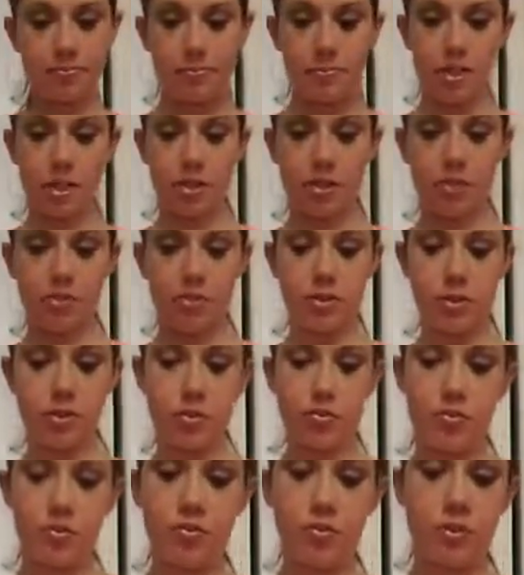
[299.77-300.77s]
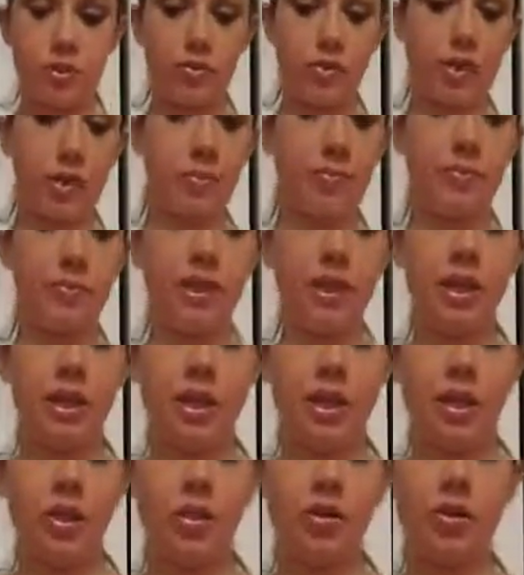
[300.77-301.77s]
you know, you just move it around.
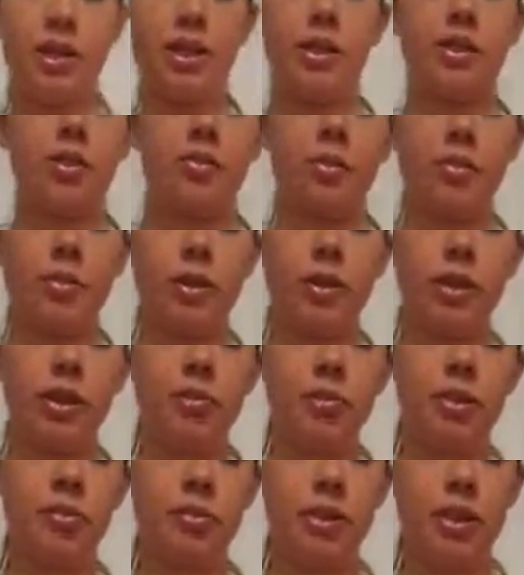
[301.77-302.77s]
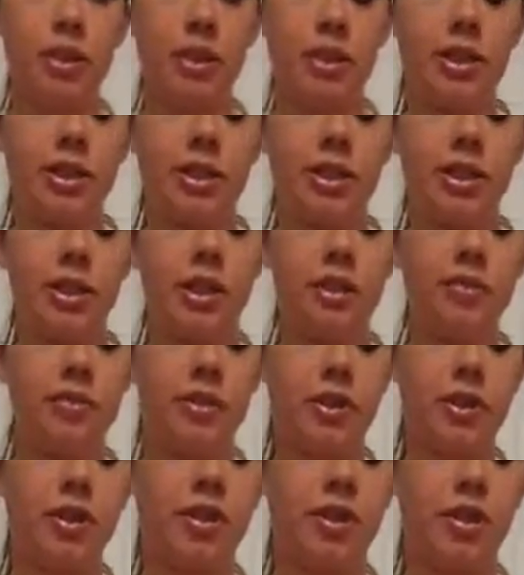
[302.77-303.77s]
Okay, so we want them to be nice and
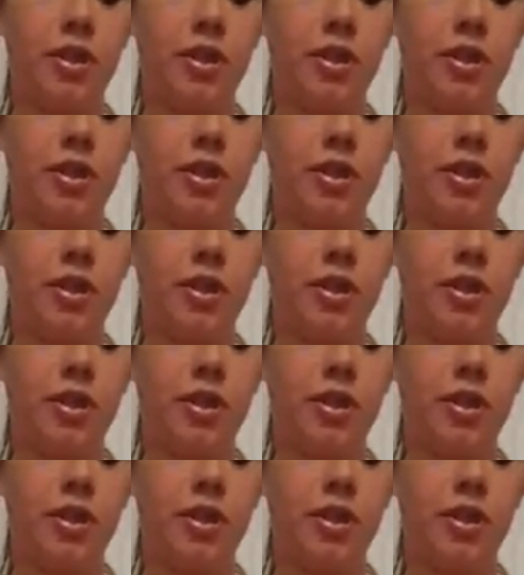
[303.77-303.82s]
even,